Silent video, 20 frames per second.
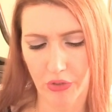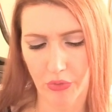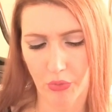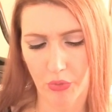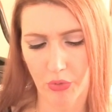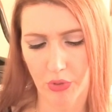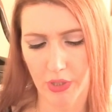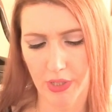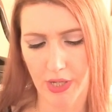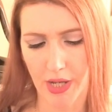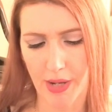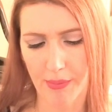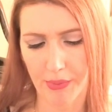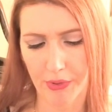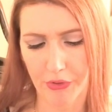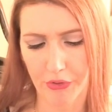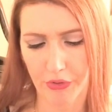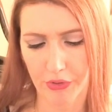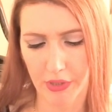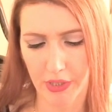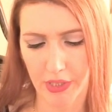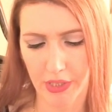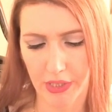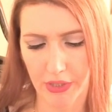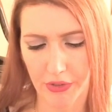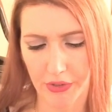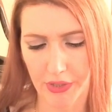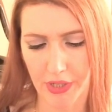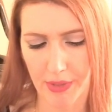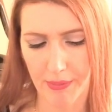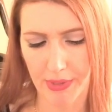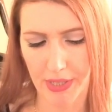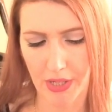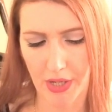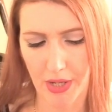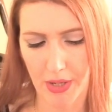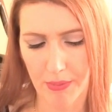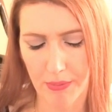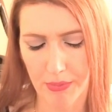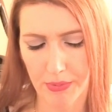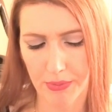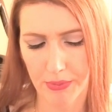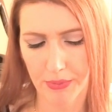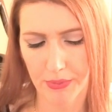or an opportunity here coming up,